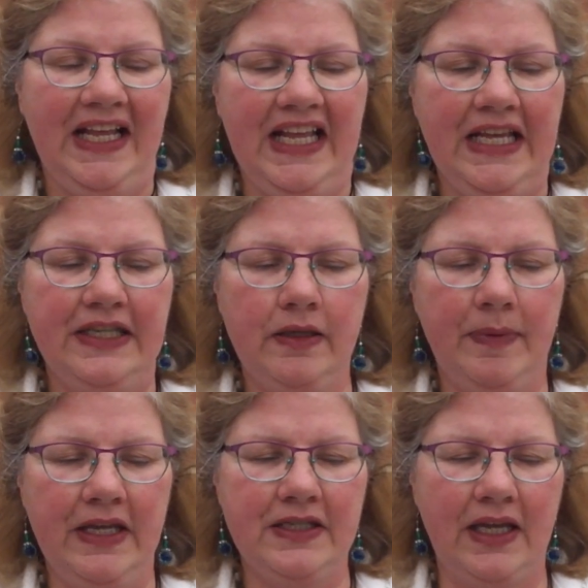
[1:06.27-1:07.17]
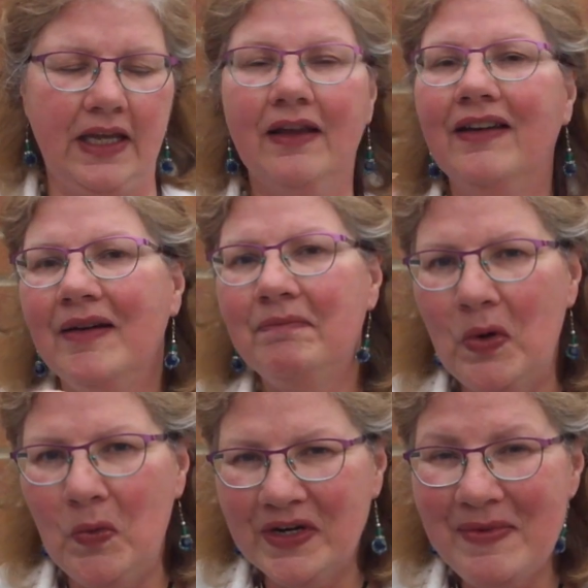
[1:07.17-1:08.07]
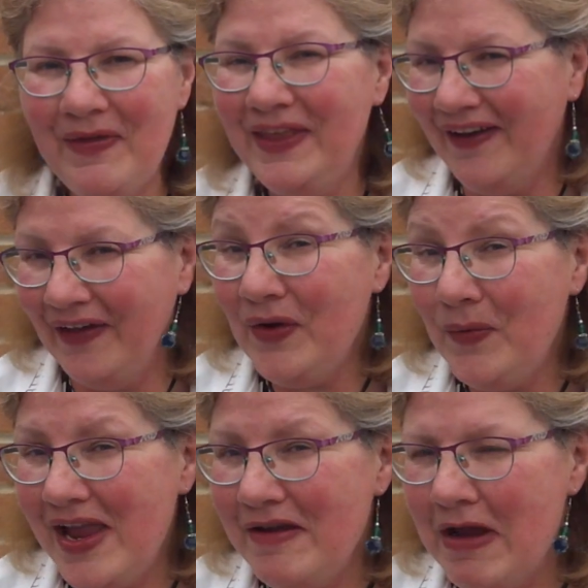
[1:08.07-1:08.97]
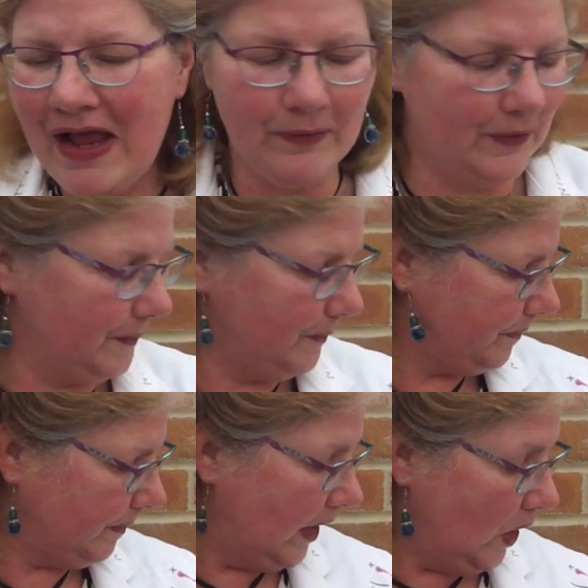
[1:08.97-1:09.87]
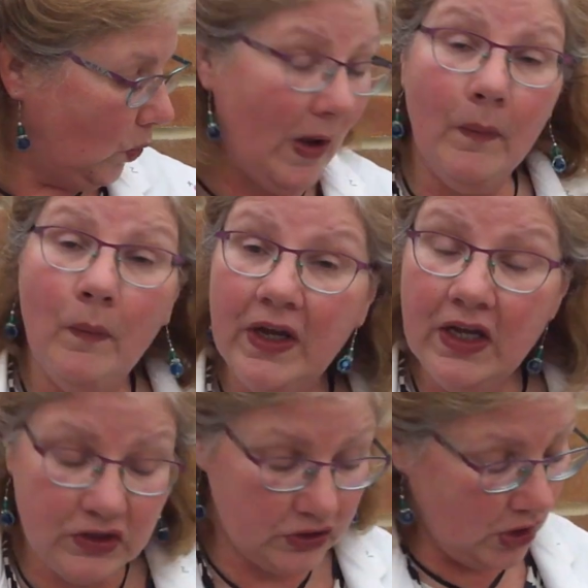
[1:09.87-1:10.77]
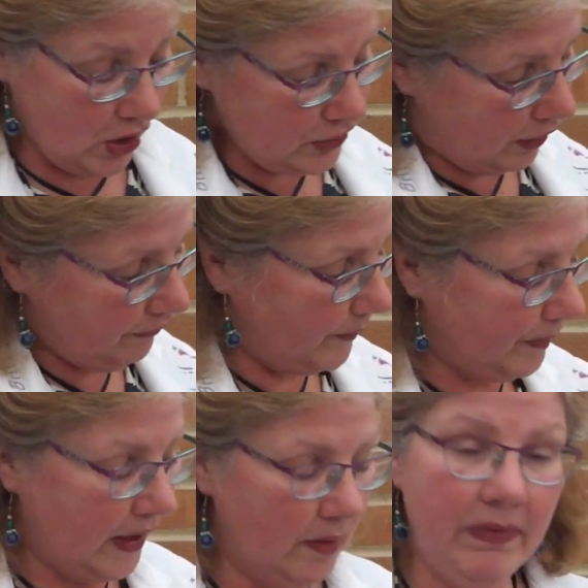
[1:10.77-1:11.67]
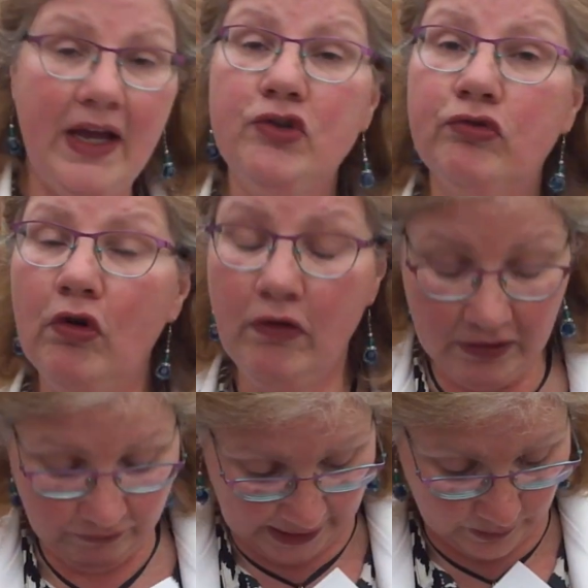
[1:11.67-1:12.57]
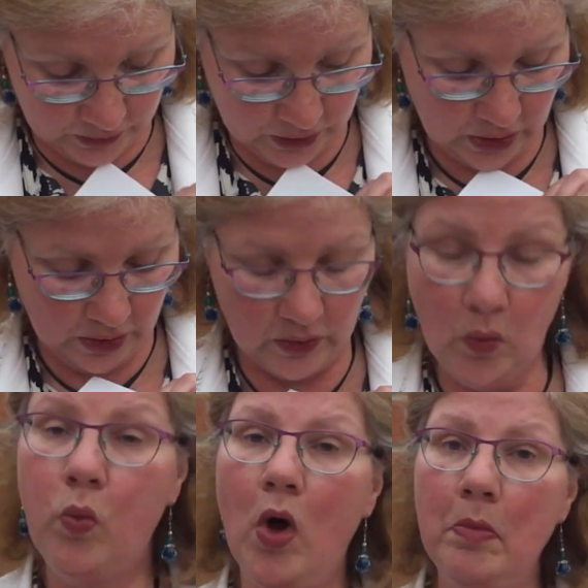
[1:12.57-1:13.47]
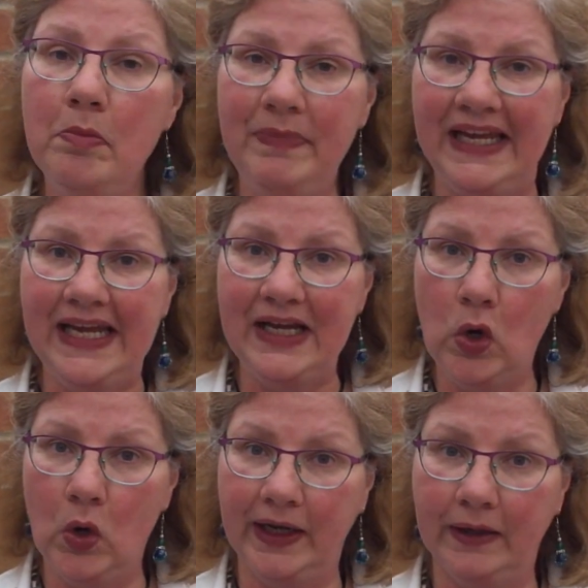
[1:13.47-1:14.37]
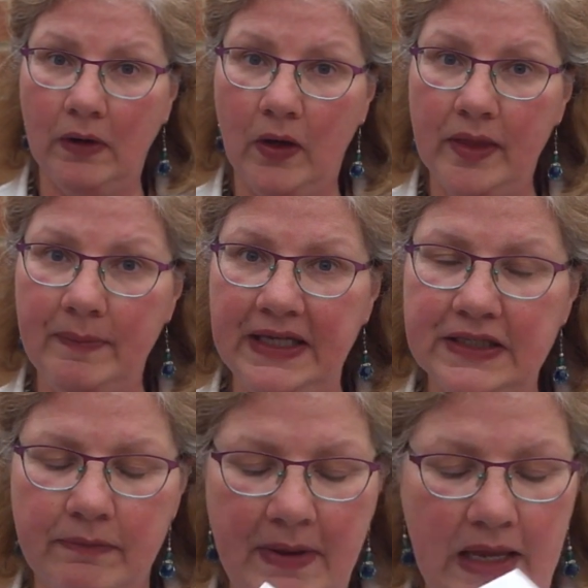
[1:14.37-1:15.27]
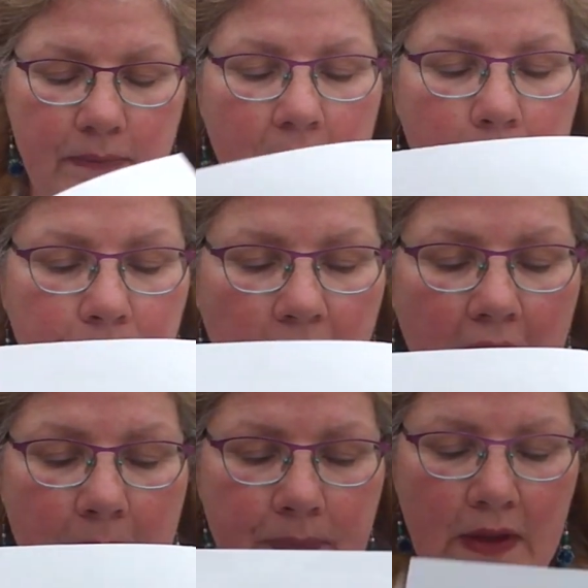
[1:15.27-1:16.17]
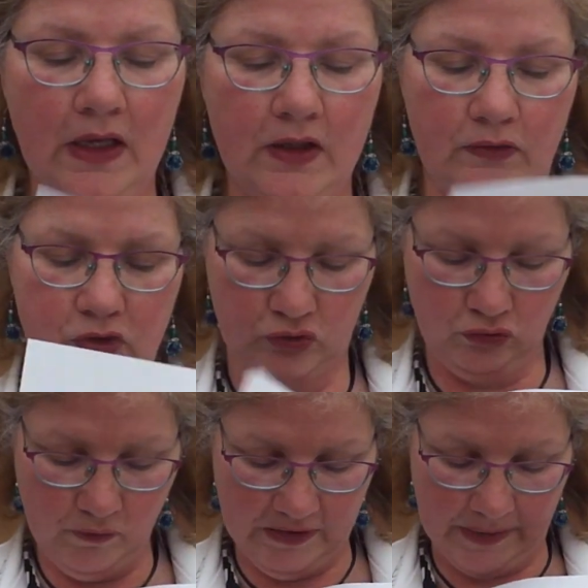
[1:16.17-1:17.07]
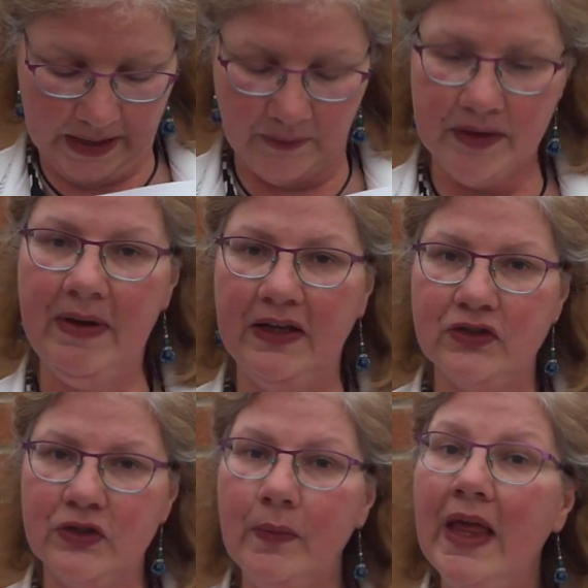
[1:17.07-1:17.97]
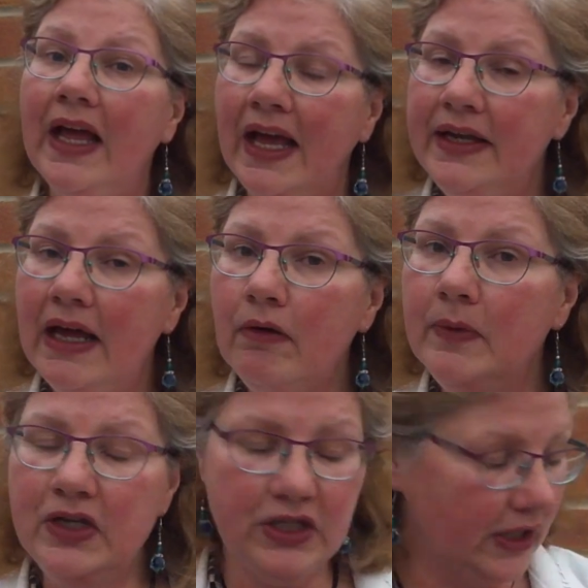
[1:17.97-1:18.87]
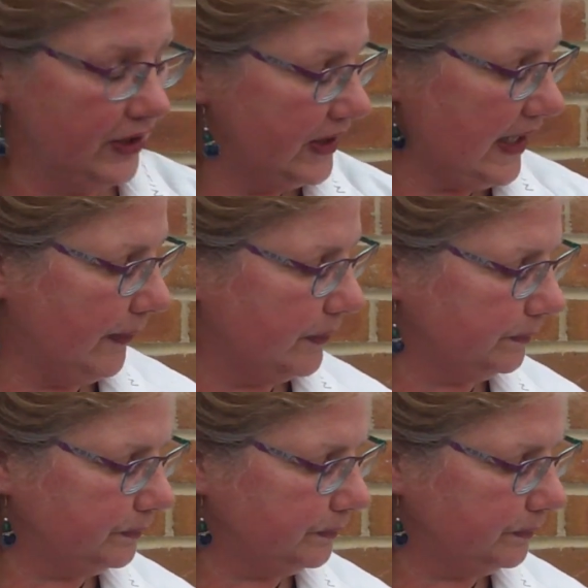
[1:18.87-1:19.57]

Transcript: Easy peasy. But what about the other way round? Well, we're going to start off by drawing round the 1p coin on the piece of paper. Okay? So I've just drawn round that with a pencil, and now I'm going to cut it out.